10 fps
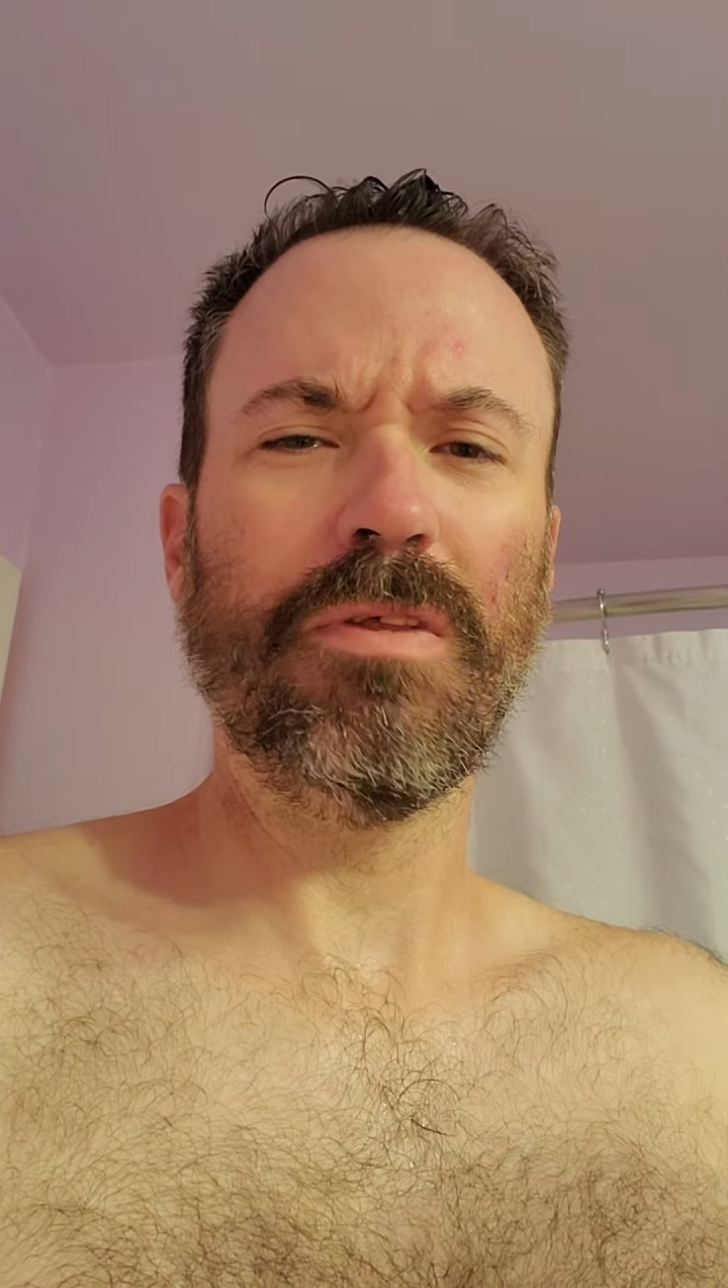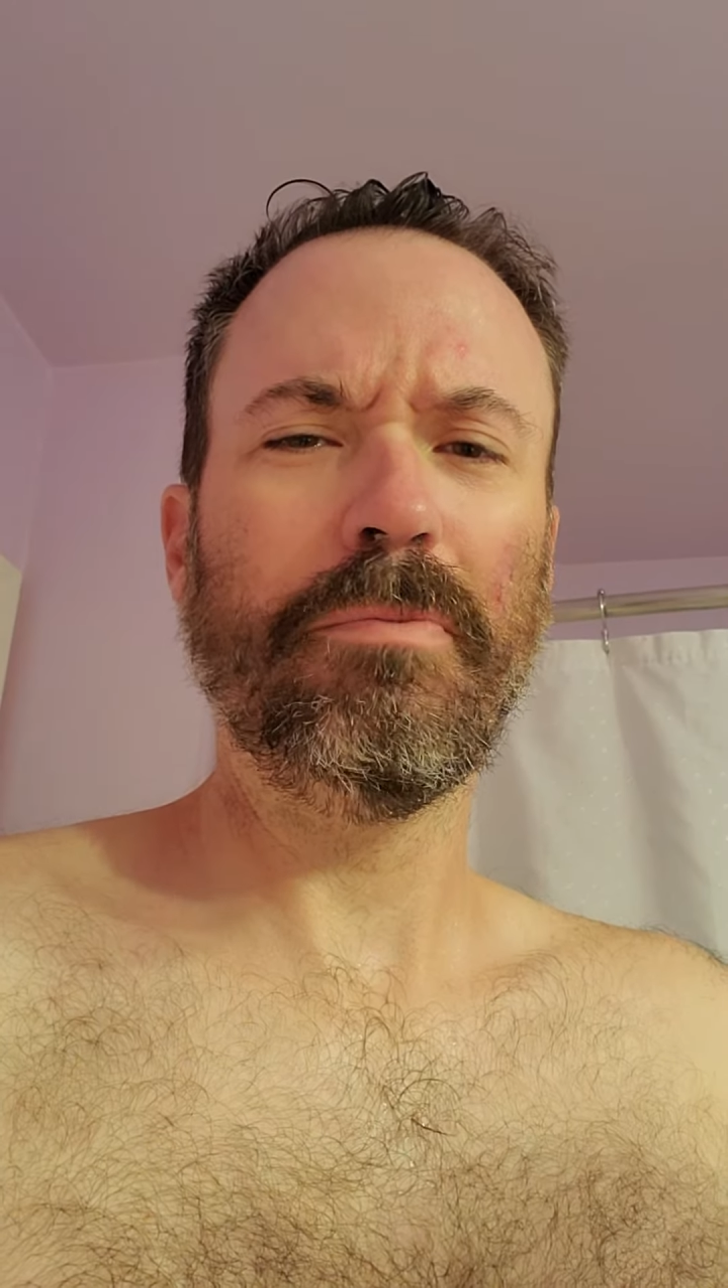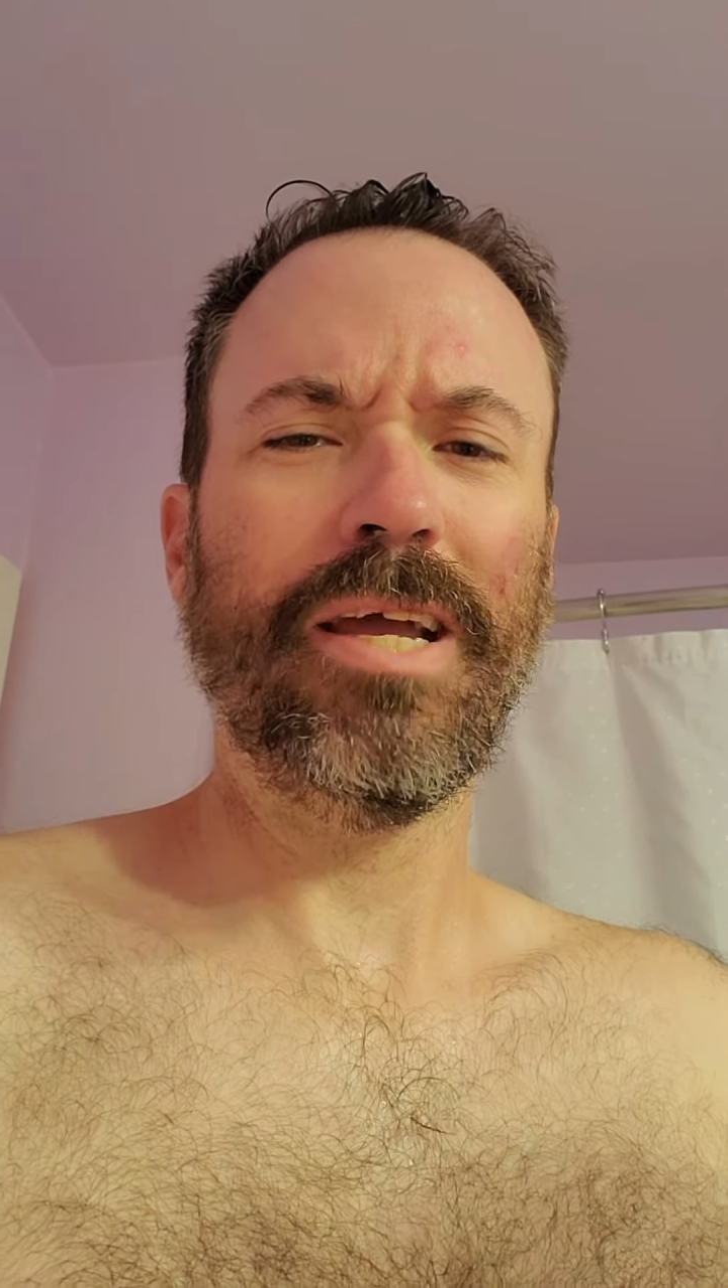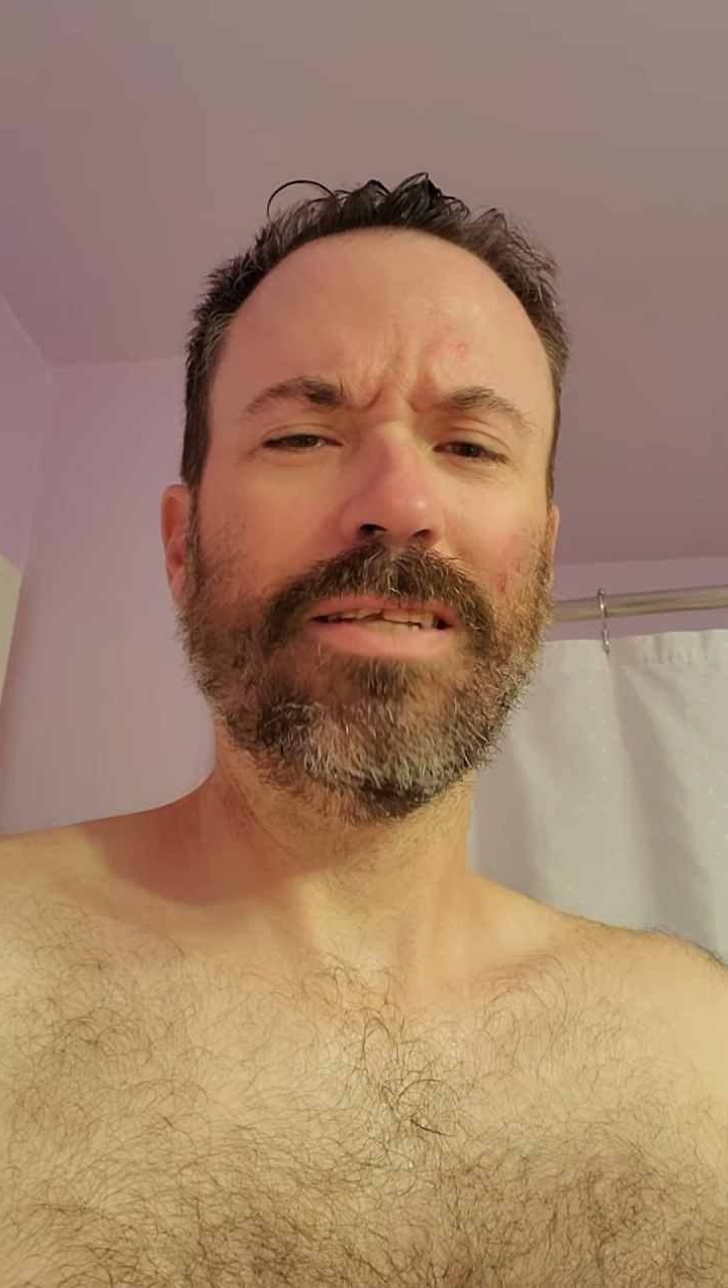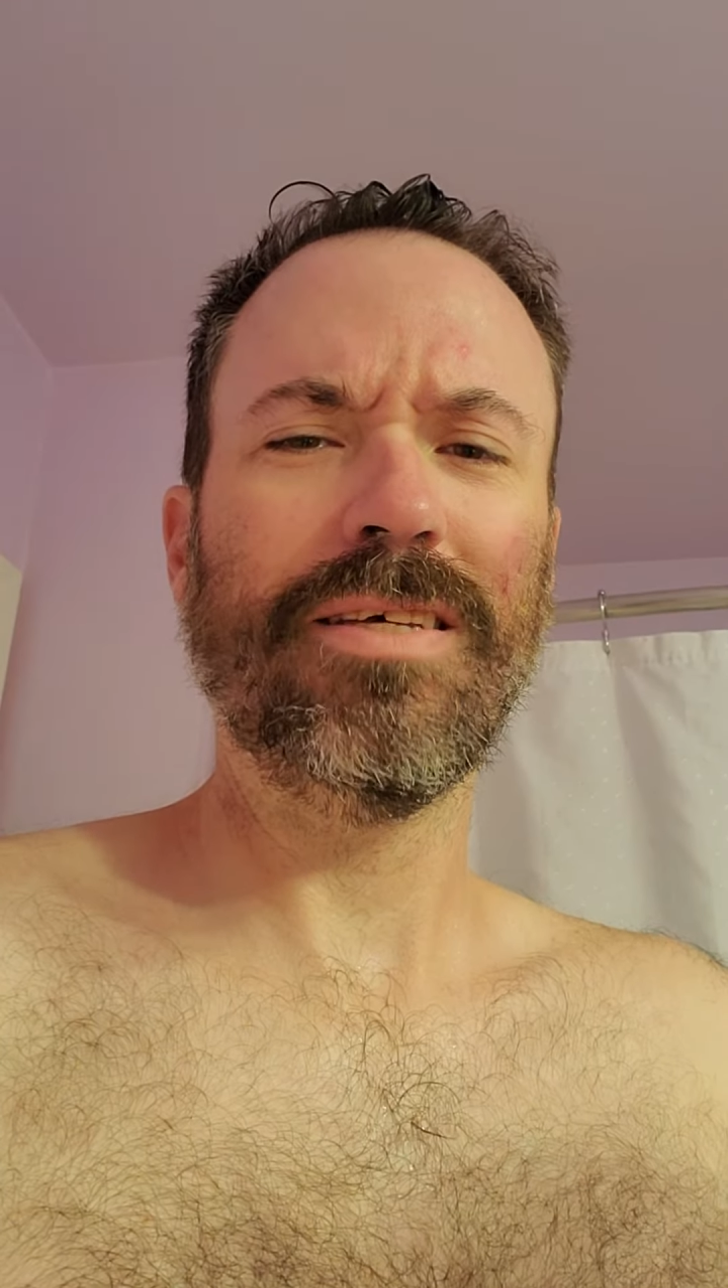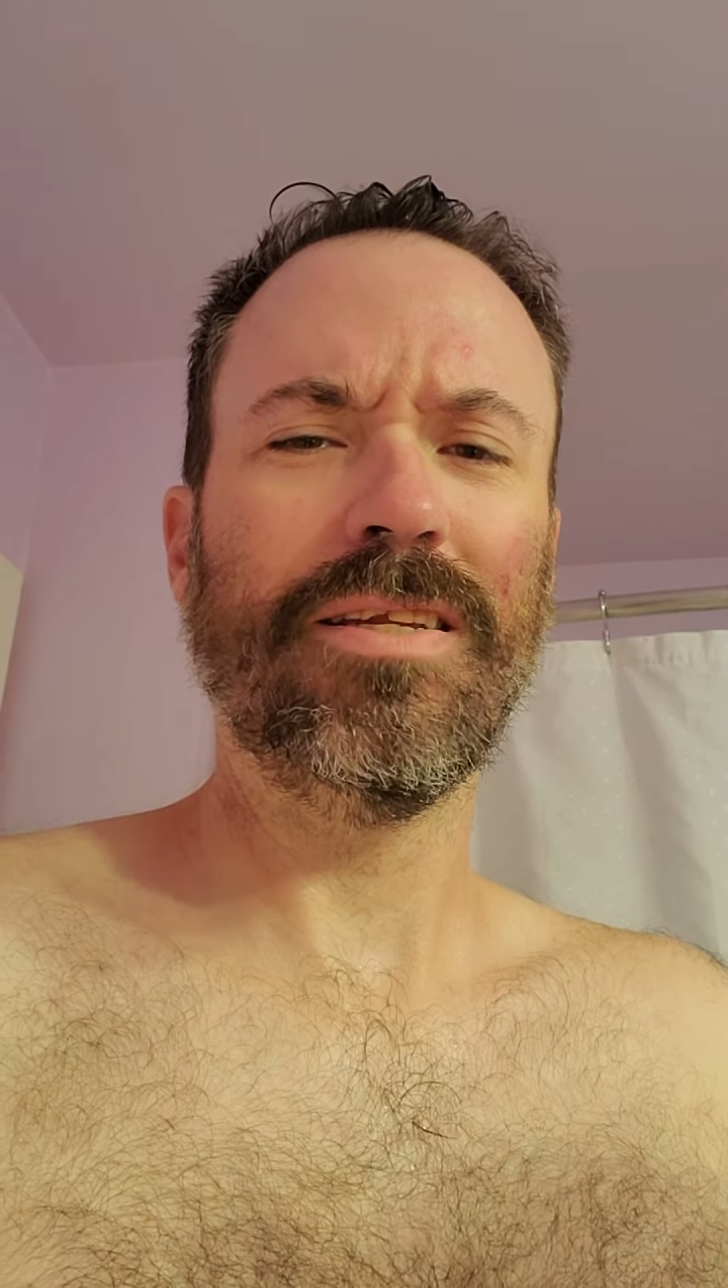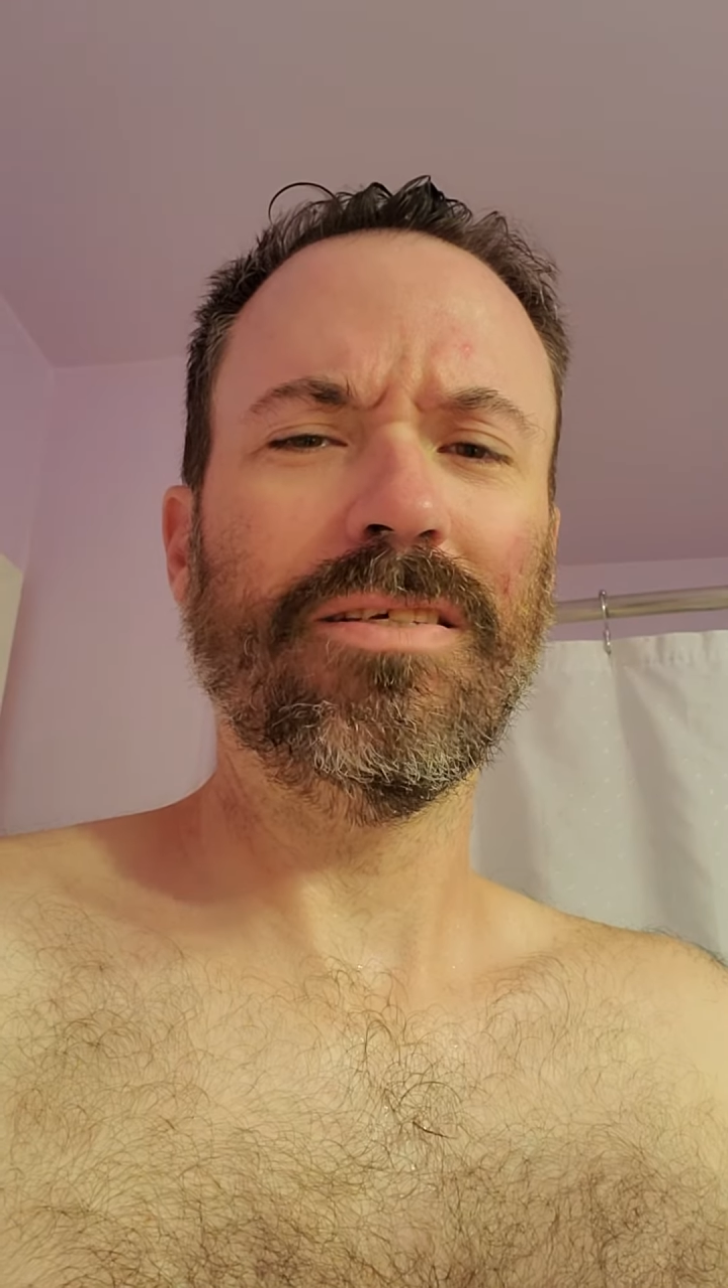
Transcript: No, my aunt said